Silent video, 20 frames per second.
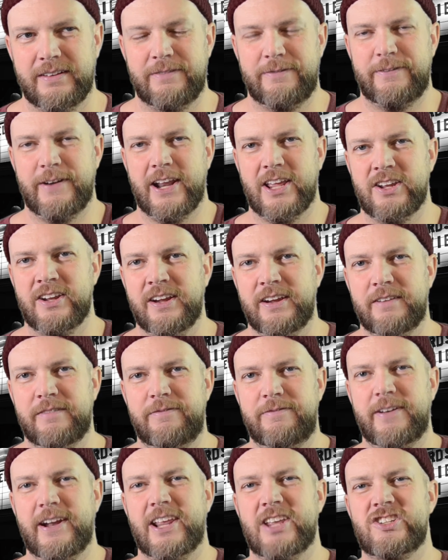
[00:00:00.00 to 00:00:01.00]

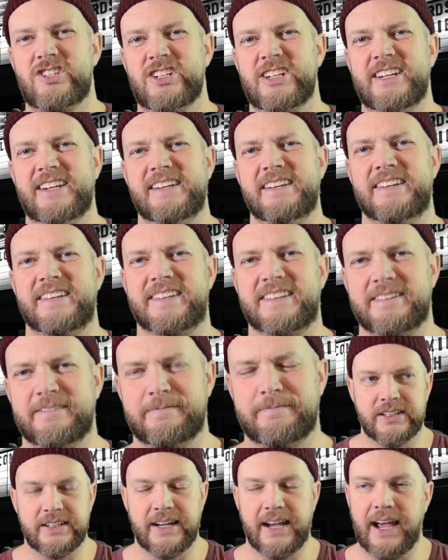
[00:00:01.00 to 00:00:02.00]
Fetishes.
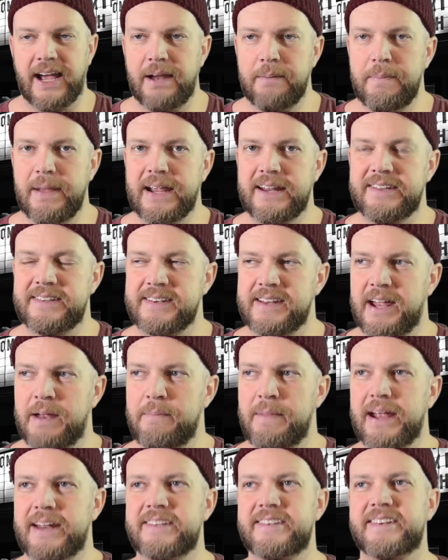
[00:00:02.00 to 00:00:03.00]
Yeah, it makes
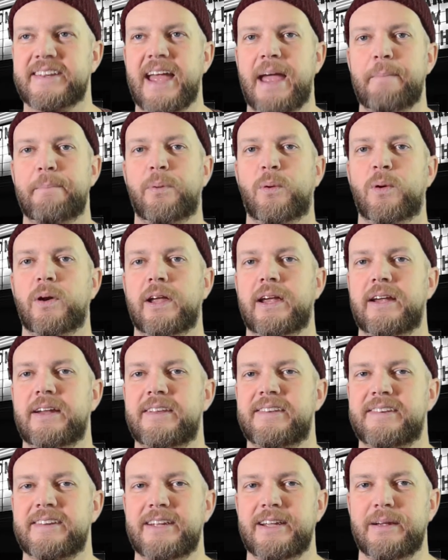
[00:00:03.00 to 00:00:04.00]
skateboarding
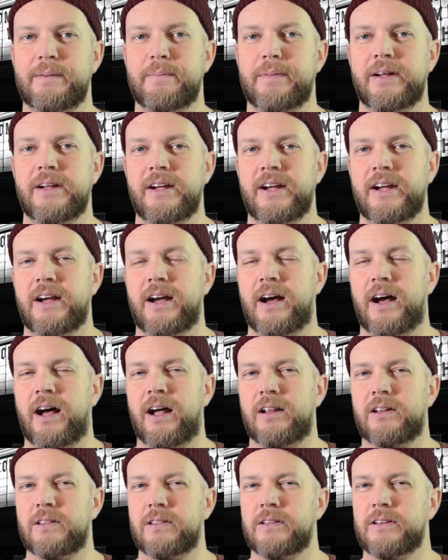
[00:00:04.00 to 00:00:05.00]
seem
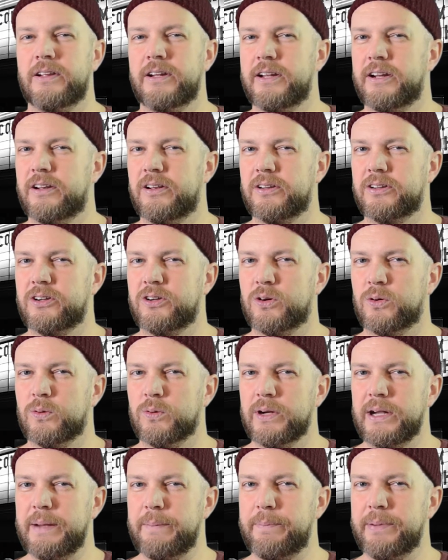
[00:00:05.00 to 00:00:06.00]
a little
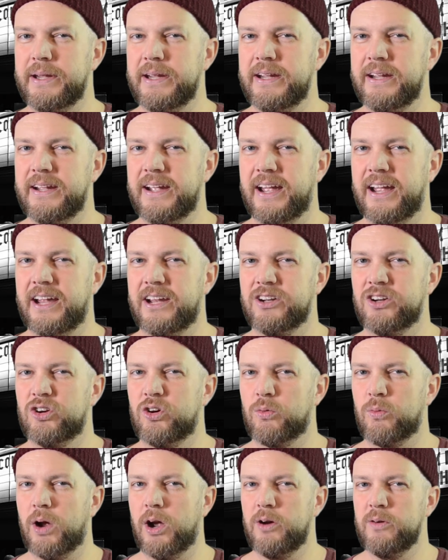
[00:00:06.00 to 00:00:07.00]
creepy and
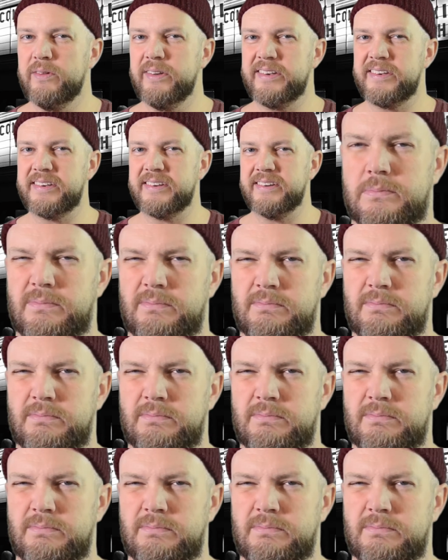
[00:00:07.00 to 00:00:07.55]
gross.